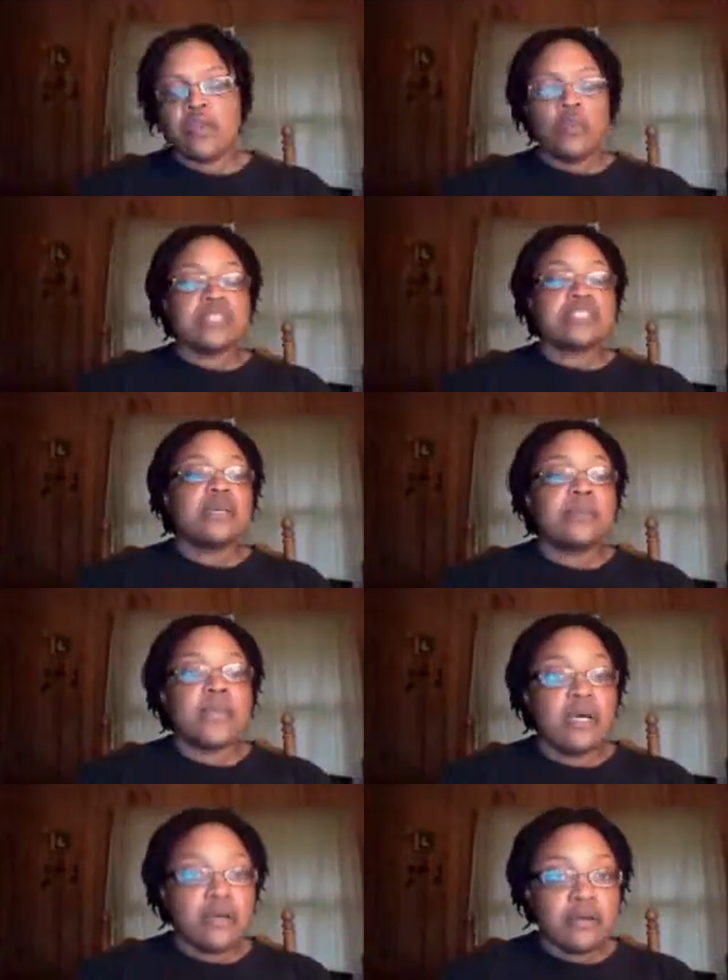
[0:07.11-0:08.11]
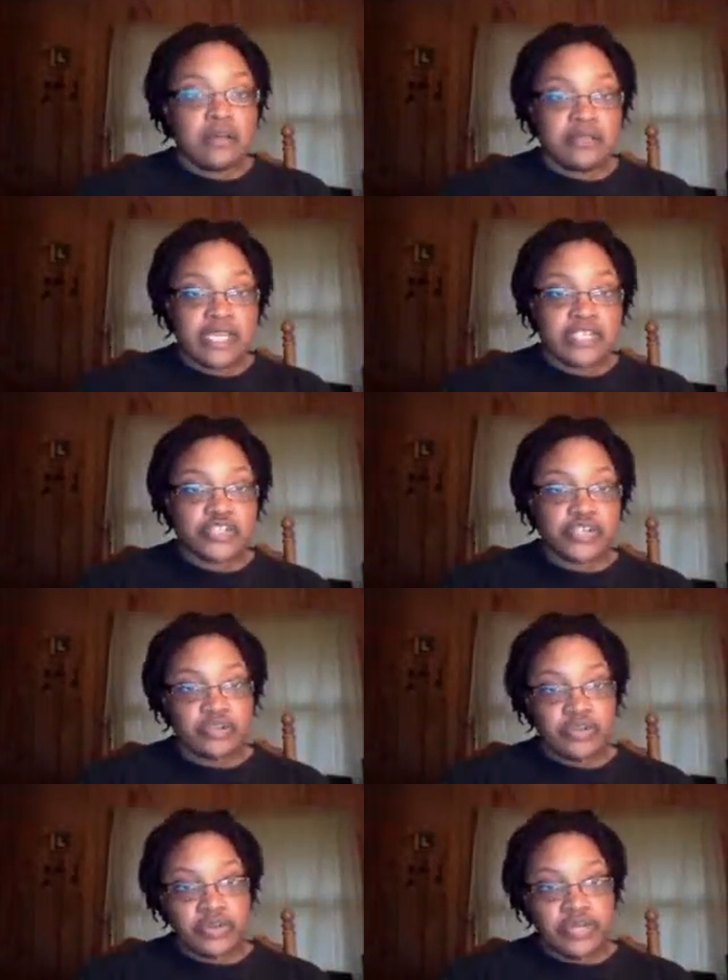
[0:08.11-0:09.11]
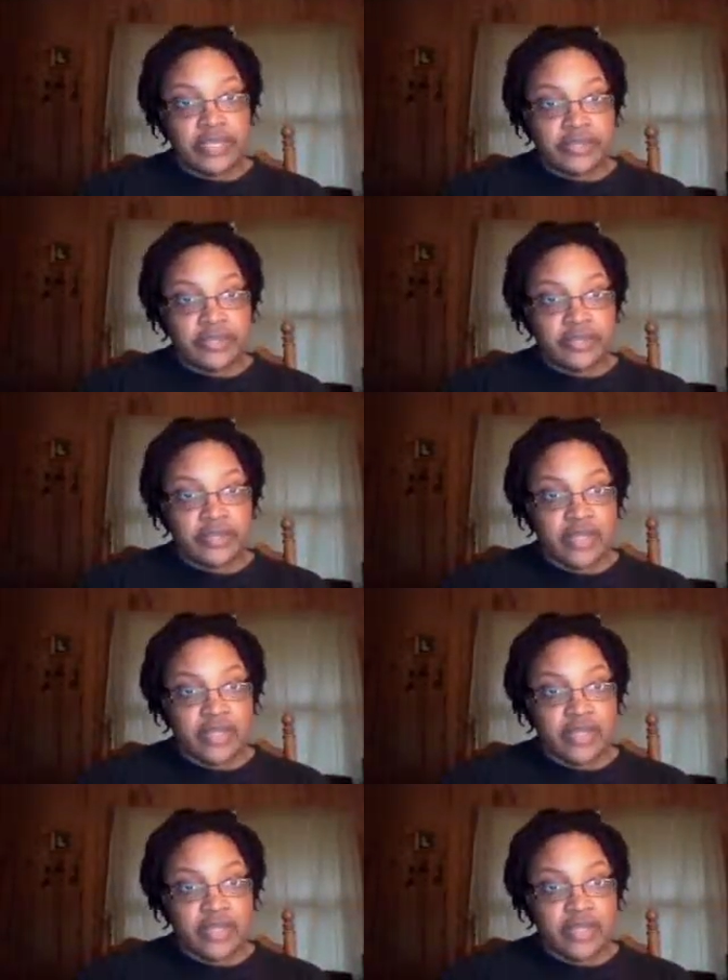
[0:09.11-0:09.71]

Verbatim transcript: What's up, y'all? Nature Girl 30 here,